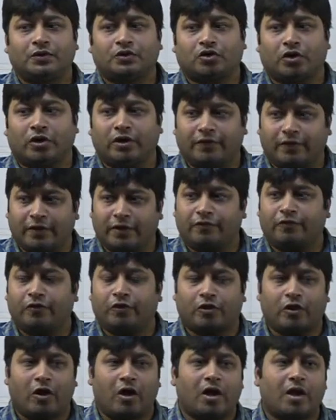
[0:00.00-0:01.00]
So even if
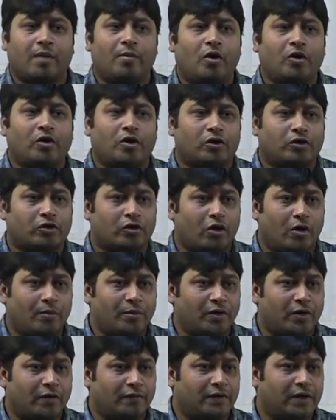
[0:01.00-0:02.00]
you talk about
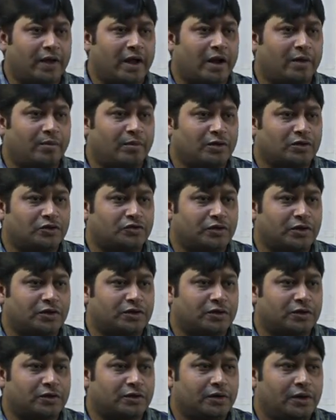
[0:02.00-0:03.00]
autonomy of the
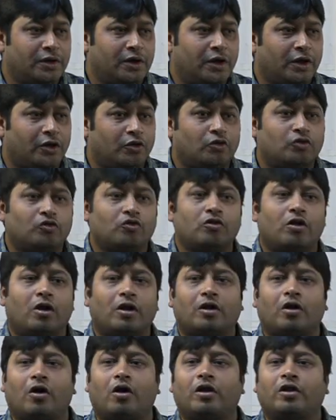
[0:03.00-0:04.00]
administration, you do
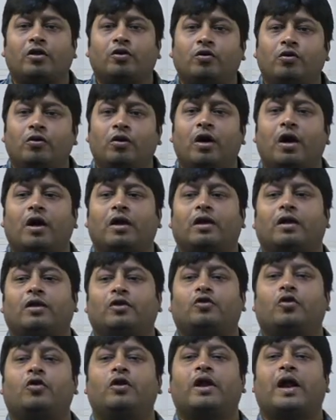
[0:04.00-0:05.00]
not or you
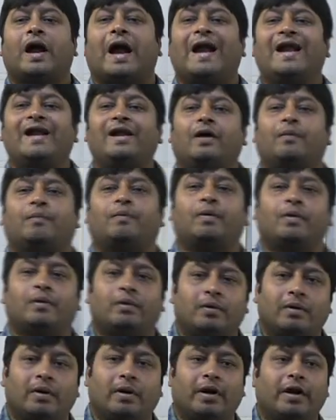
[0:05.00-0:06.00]
don't end up
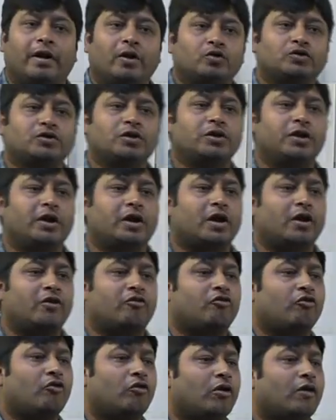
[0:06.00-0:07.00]
reducing the
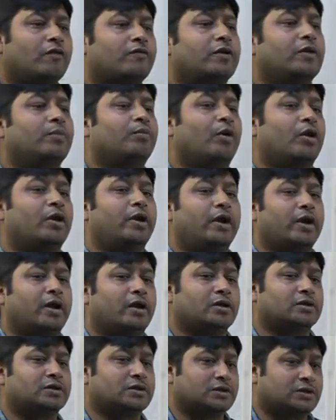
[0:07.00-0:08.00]
control of the
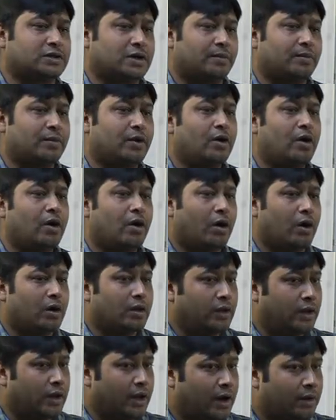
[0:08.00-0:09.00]
political system
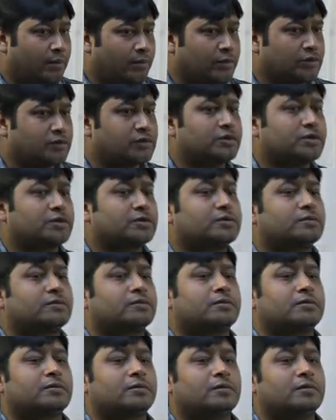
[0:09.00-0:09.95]
on the administration.